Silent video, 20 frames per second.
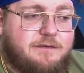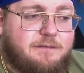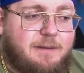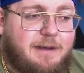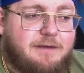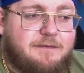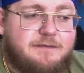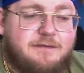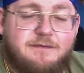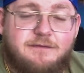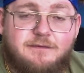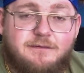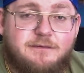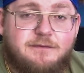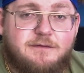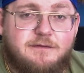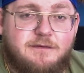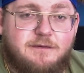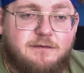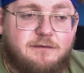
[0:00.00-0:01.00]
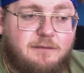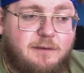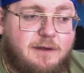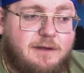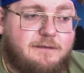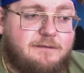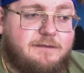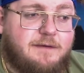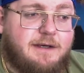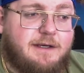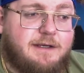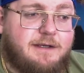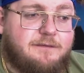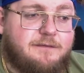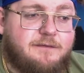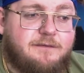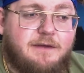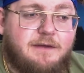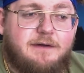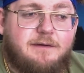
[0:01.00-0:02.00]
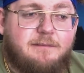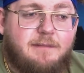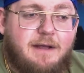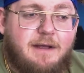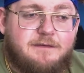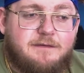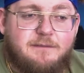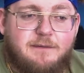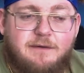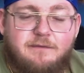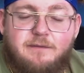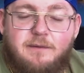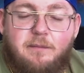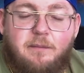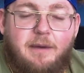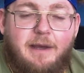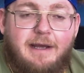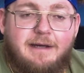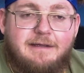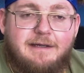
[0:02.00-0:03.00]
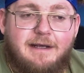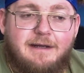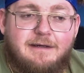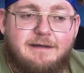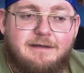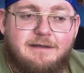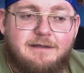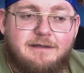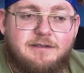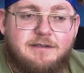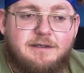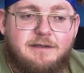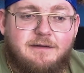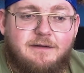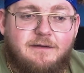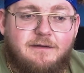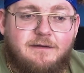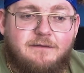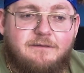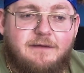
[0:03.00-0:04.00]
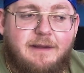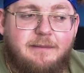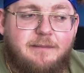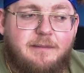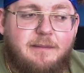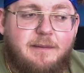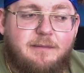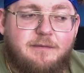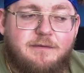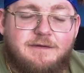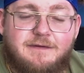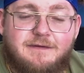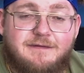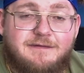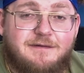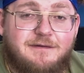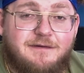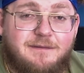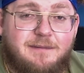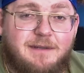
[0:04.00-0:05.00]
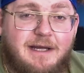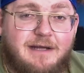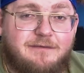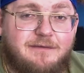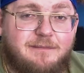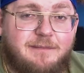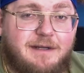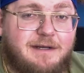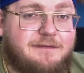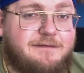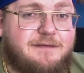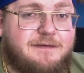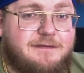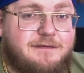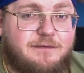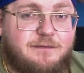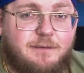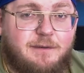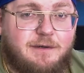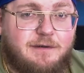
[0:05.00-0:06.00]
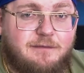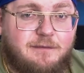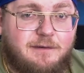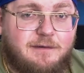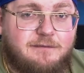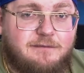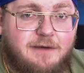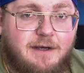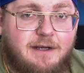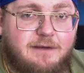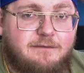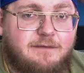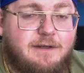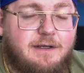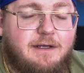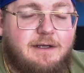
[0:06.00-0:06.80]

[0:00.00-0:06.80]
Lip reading: spouses do still qualify. If a veteran passed away from a PACT Act condition, their family members can still apply for benefits in 2025.